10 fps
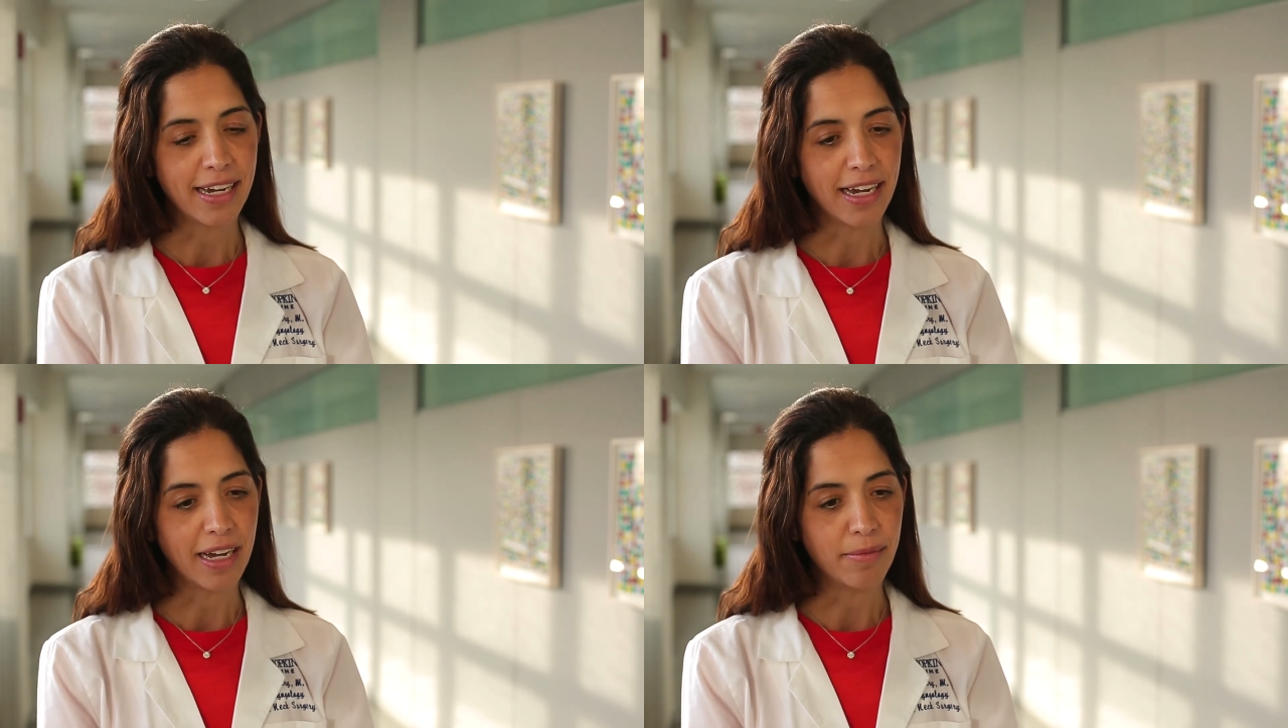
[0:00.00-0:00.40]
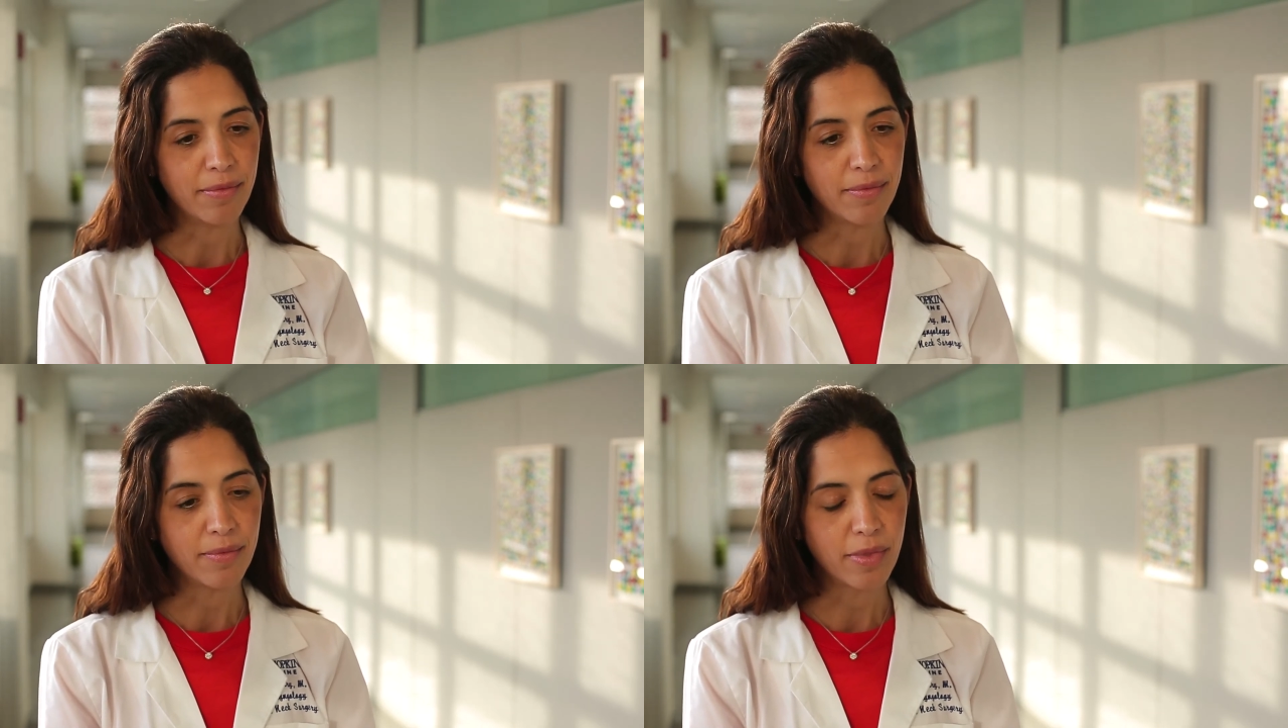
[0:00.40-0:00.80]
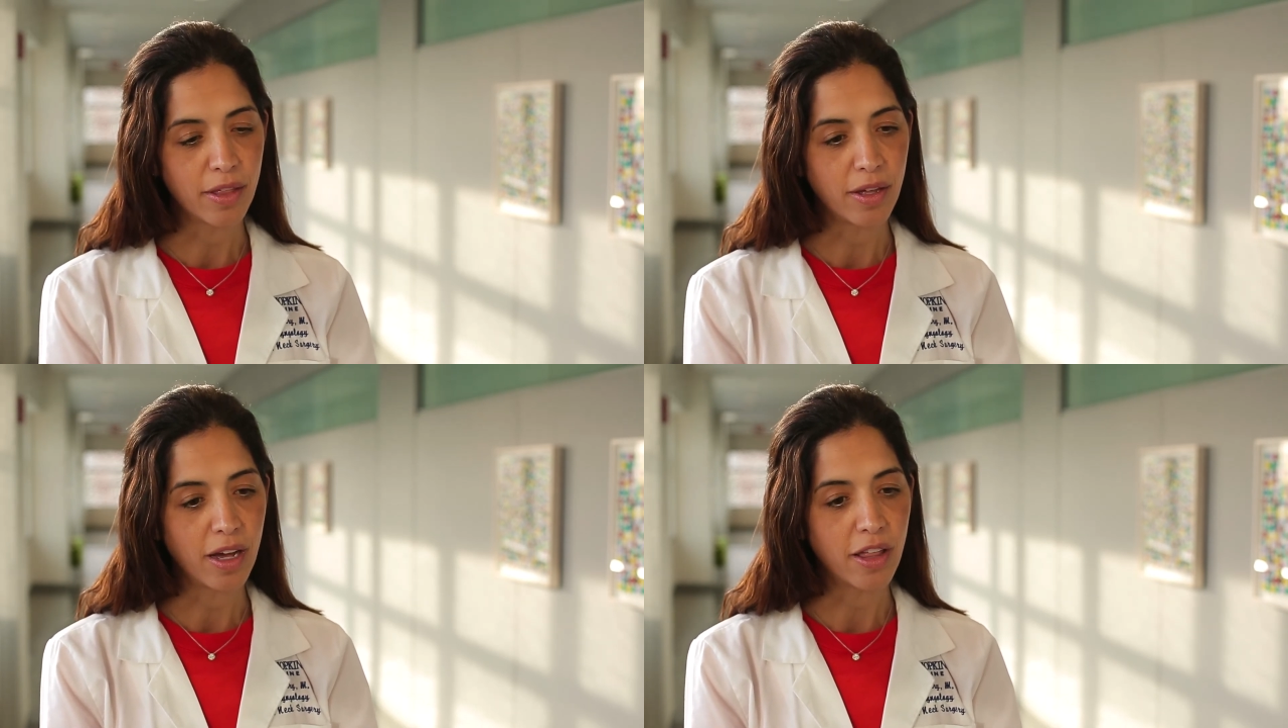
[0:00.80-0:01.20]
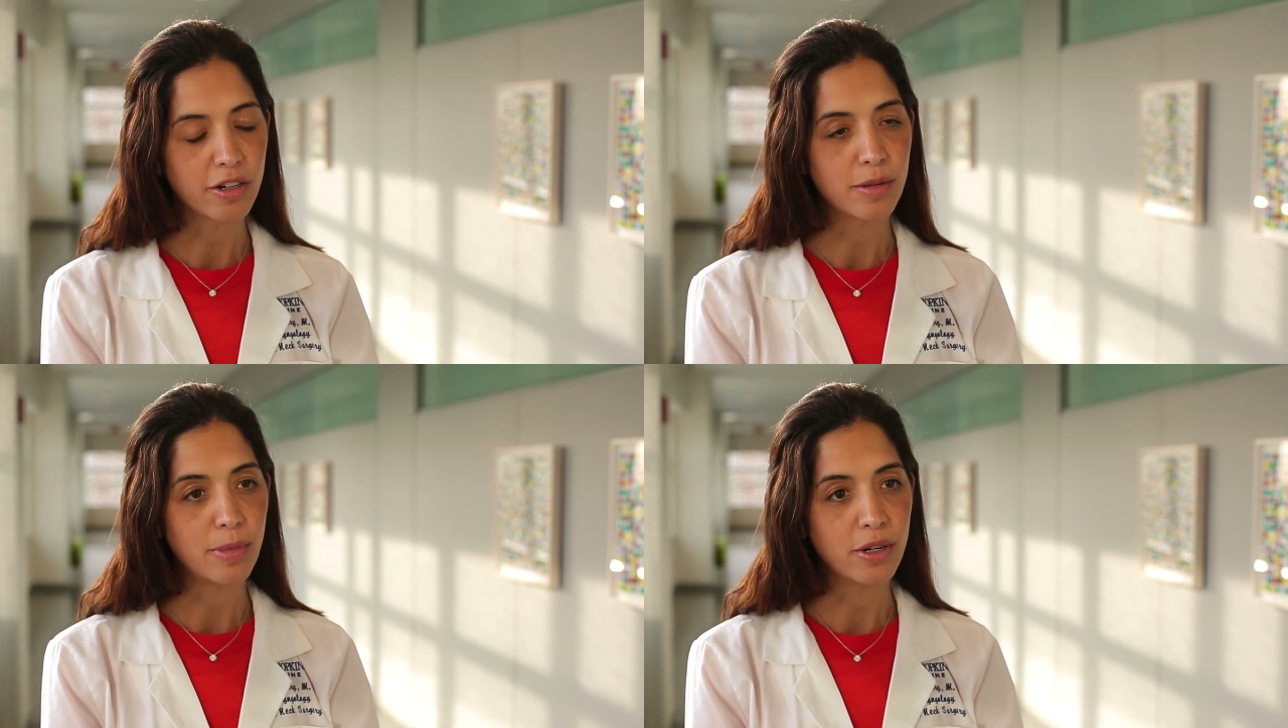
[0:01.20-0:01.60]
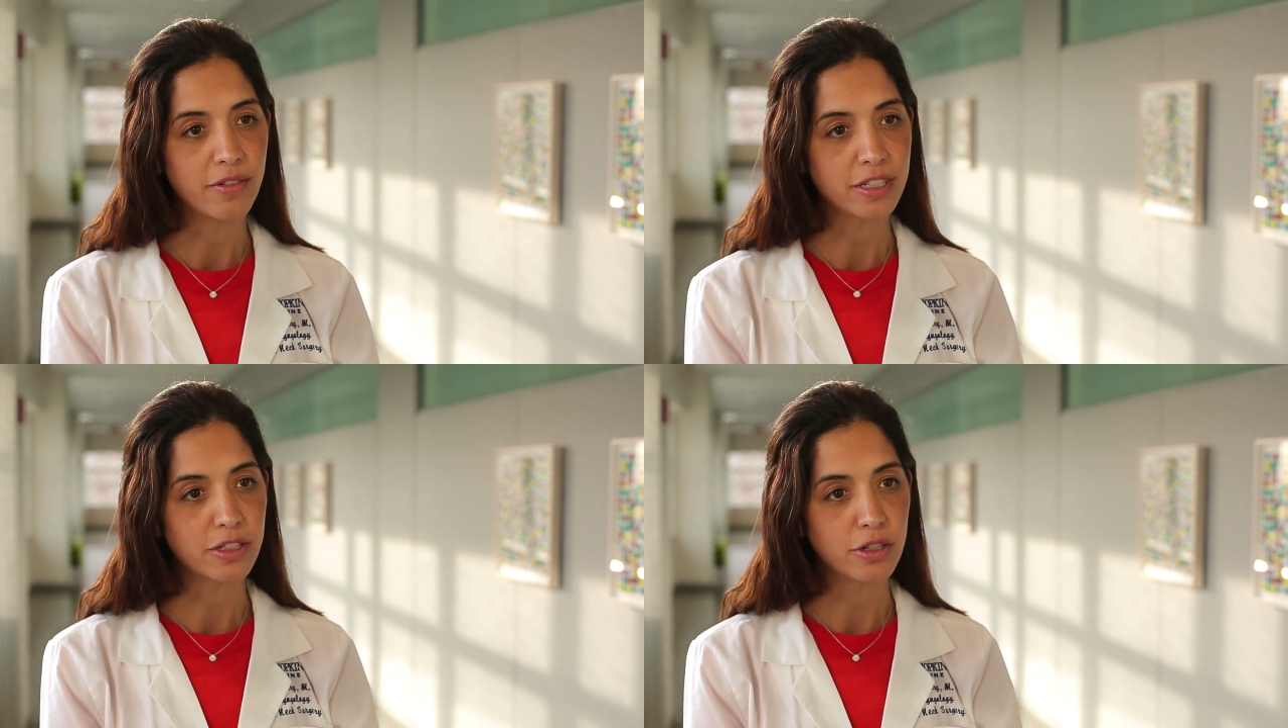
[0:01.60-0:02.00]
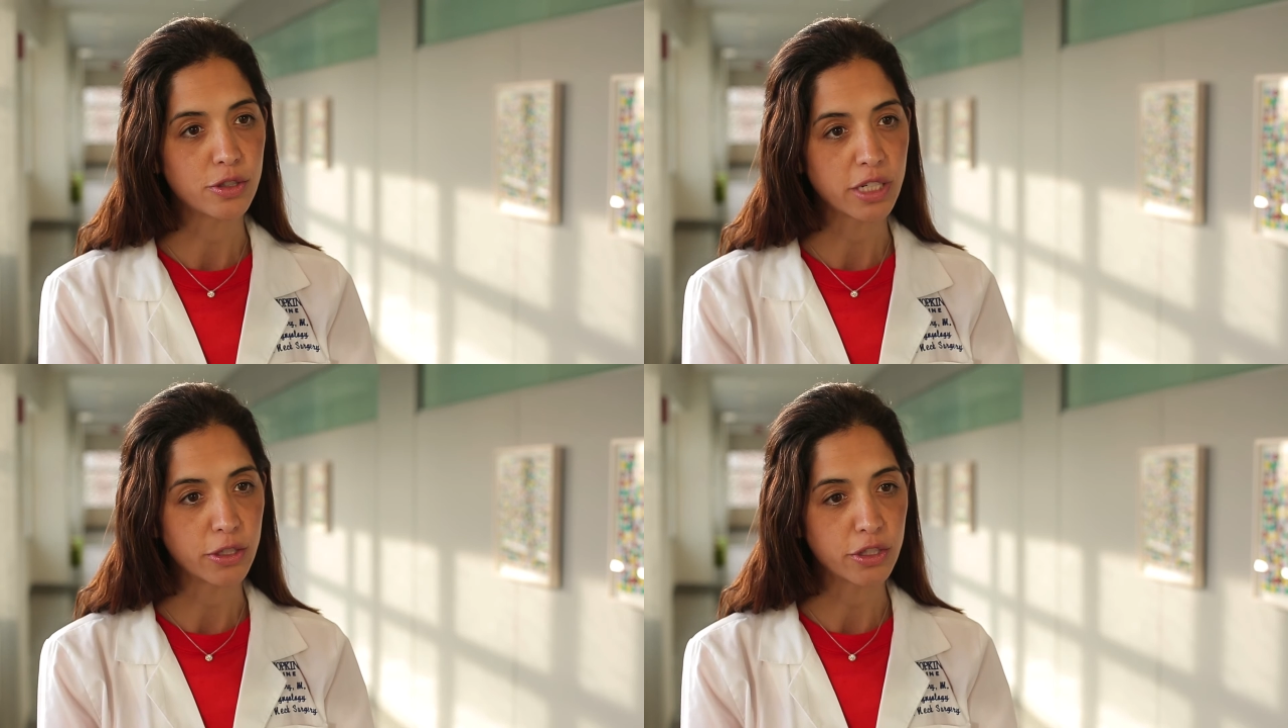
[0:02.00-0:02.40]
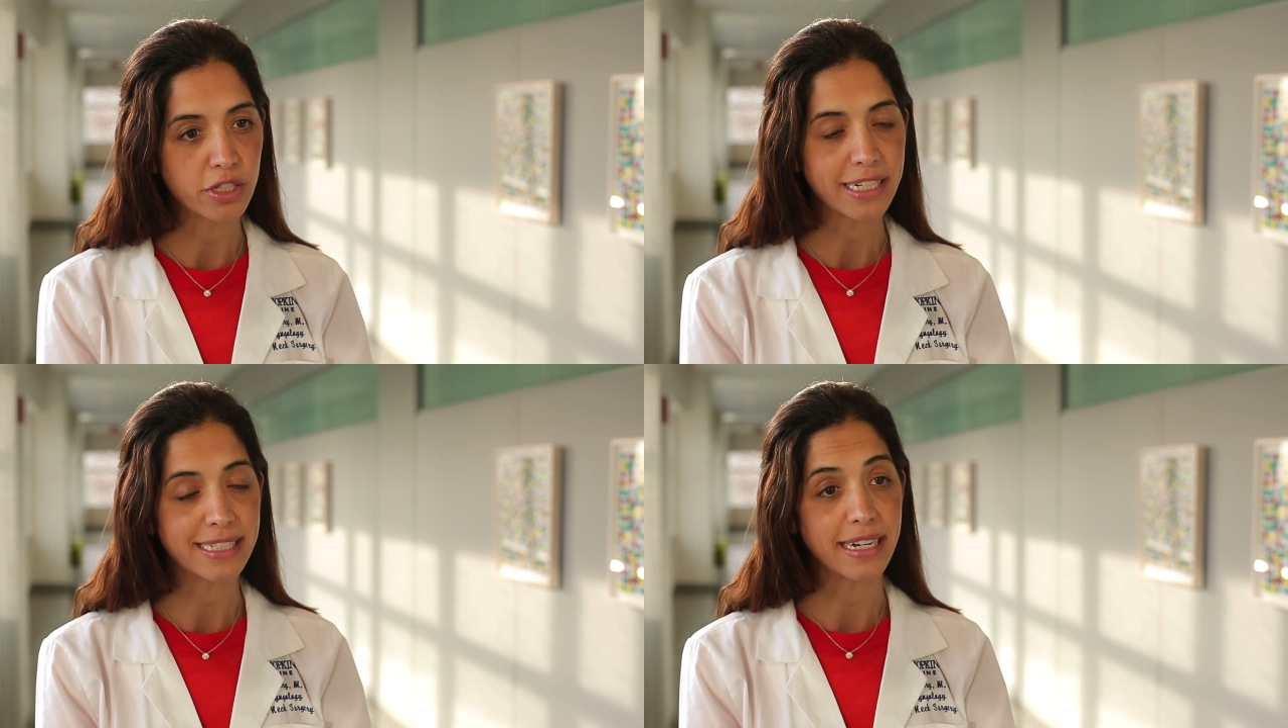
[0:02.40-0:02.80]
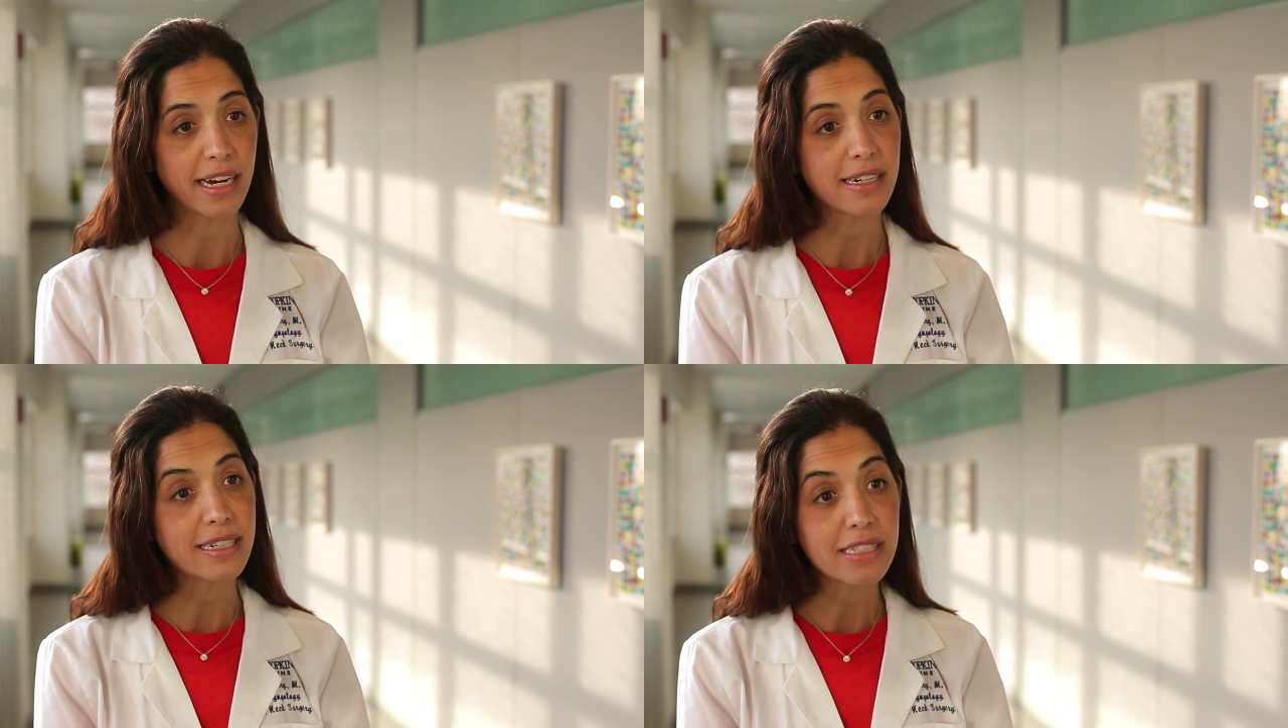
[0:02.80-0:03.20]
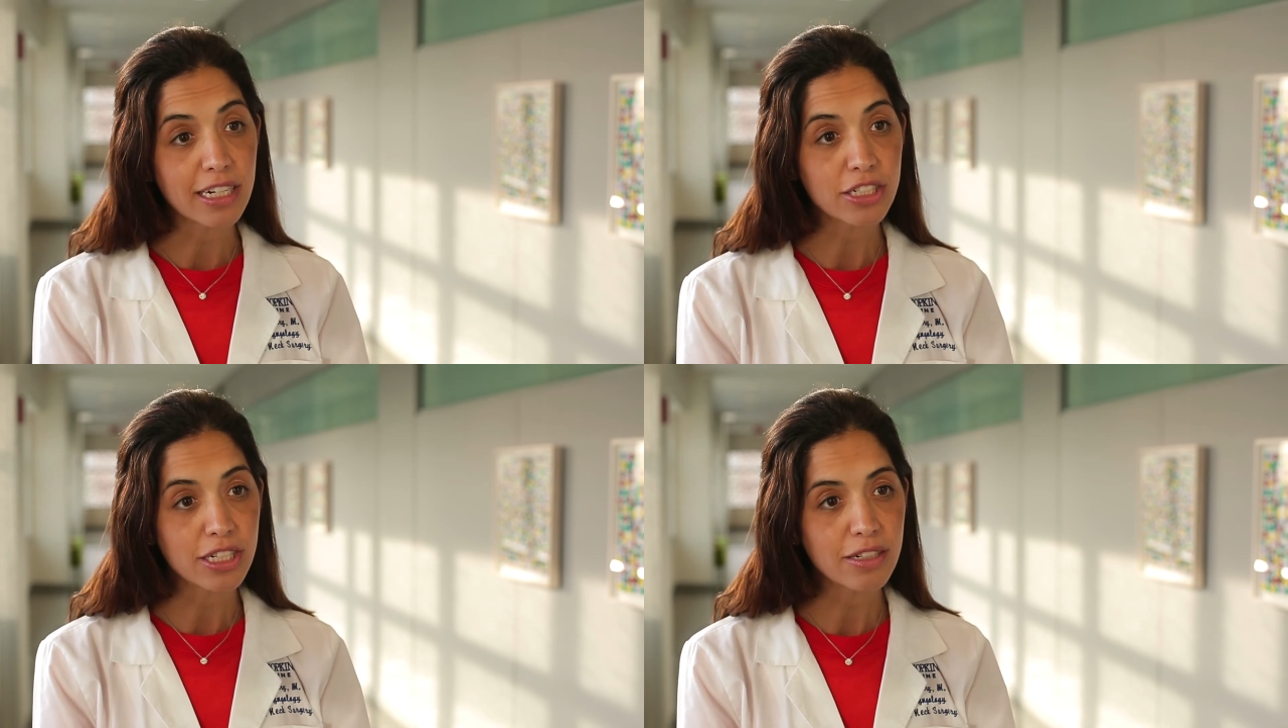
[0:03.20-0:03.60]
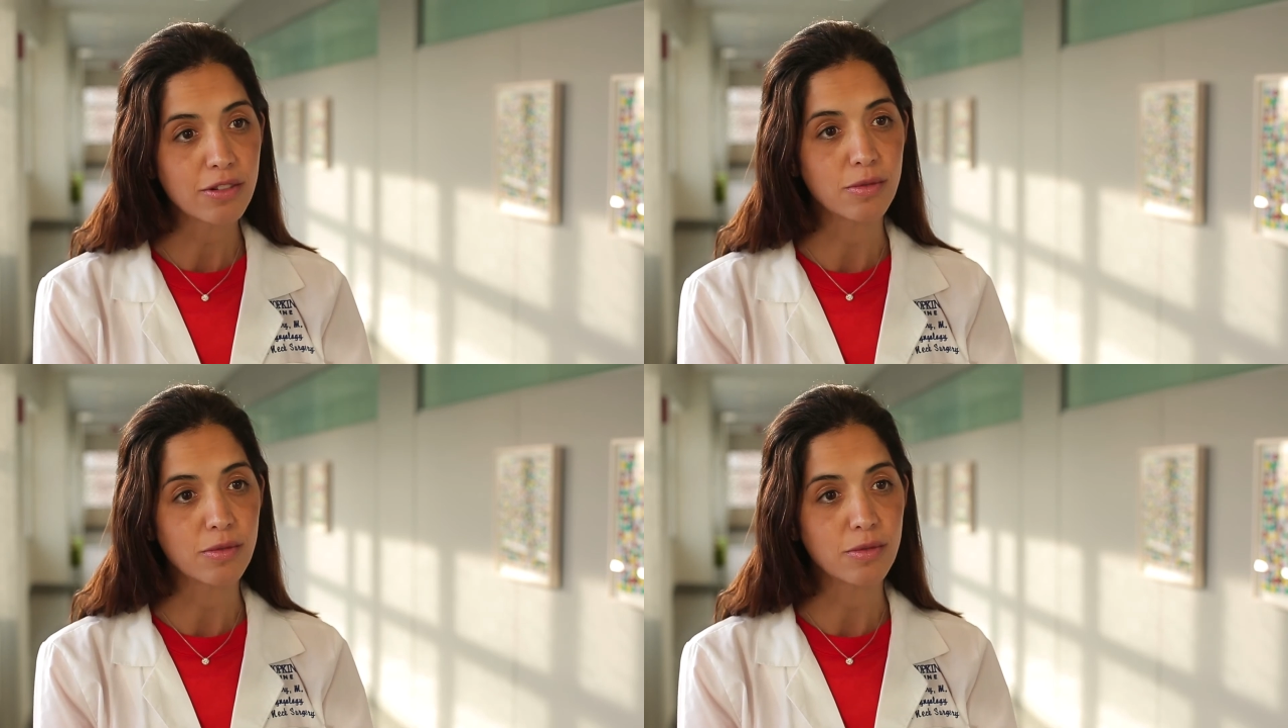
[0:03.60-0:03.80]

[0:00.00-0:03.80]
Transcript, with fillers: Um, the other component of the surgery usually is a neck dissection,